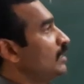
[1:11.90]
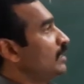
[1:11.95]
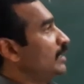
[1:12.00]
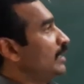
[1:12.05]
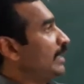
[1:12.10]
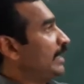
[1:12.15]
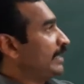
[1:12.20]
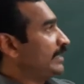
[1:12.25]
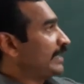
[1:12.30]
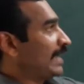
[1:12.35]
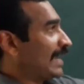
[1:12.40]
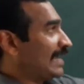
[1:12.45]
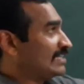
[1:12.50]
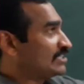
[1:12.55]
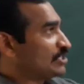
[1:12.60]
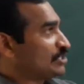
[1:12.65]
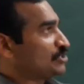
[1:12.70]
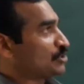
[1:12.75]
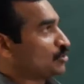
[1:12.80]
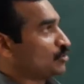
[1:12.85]
And
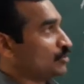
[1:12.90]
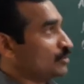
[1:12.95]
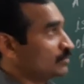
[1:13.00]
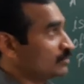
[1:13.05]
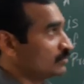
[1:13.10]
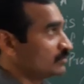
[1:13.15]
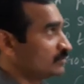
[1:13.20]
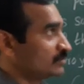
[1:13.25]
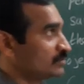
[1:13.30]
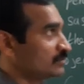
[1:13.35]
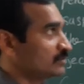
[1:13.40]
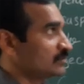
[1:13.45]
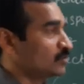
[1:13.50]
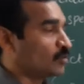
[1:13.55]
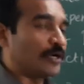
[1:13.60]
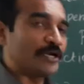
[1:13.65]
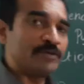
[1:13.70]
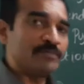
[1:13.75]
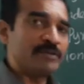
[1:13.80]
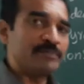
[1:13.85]
altitude.
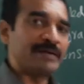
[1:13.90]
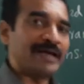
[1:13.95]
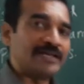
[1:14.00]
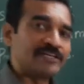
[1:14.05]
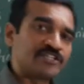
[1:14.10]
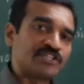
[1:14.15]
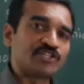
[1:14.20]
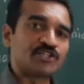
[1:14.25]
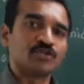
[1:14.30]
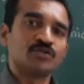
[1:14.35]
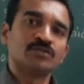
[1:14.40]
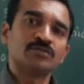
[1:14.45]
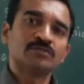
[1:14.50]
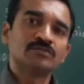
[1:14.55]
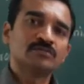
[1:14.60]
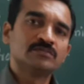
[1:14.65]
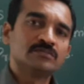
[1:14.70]
What do you mean by altitude?